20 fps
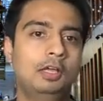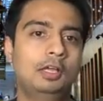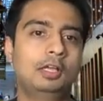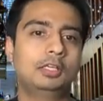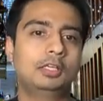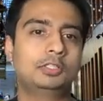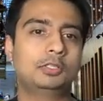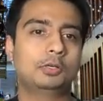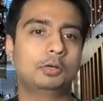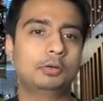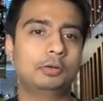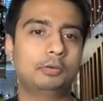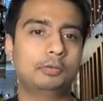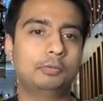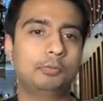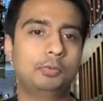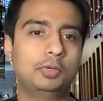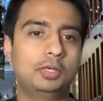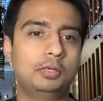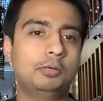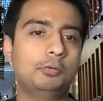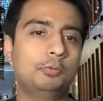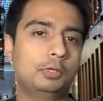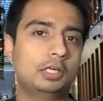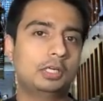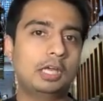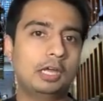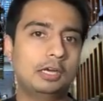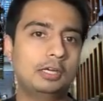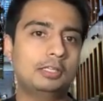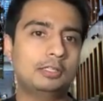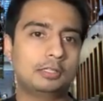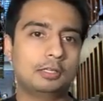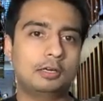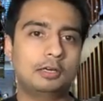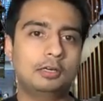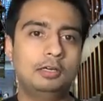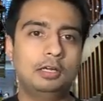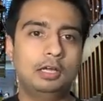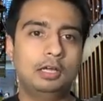So we're getting
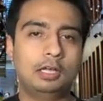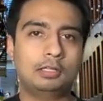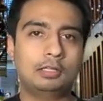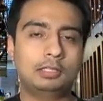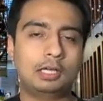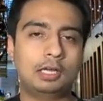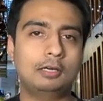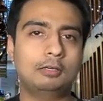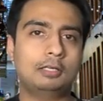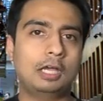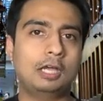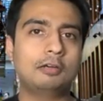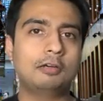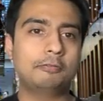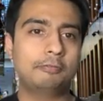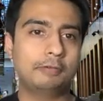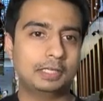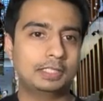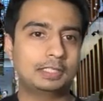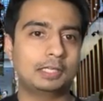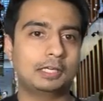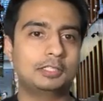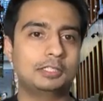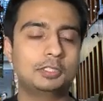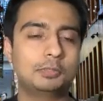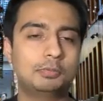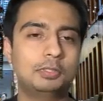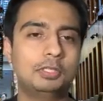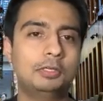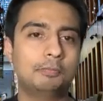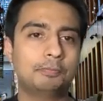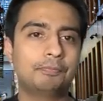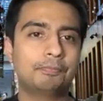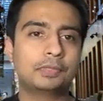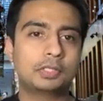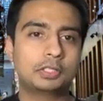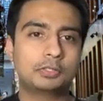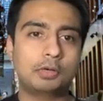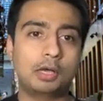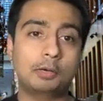there, and that kind of excites me.
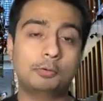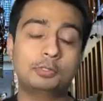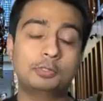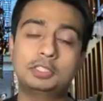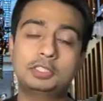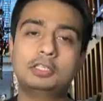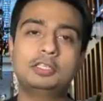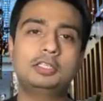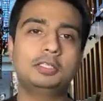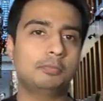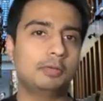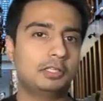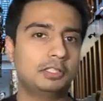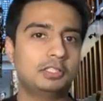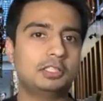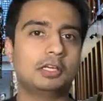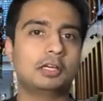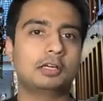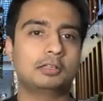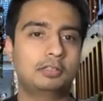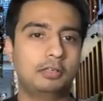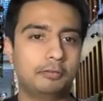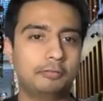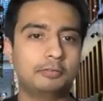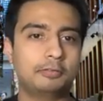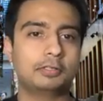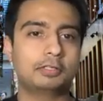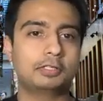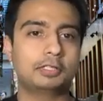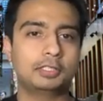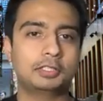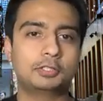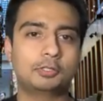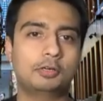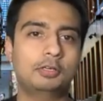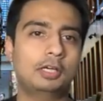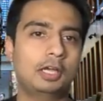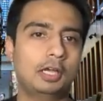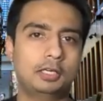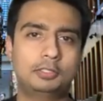So I would say dementia, definitely.
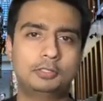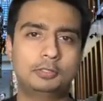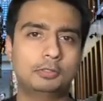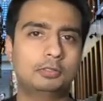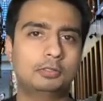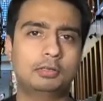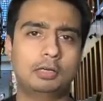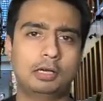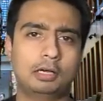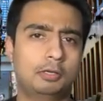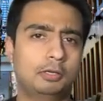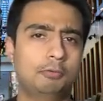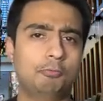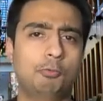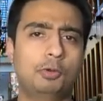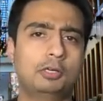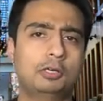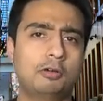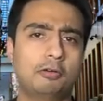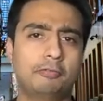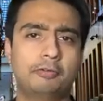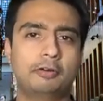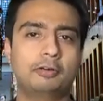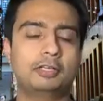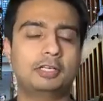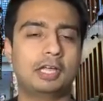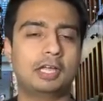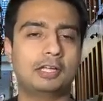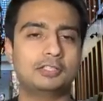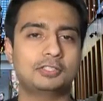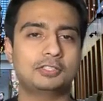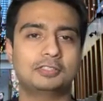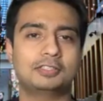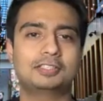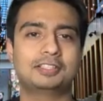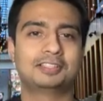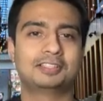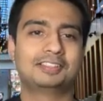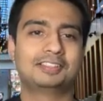Sorry, I went off on a tangent.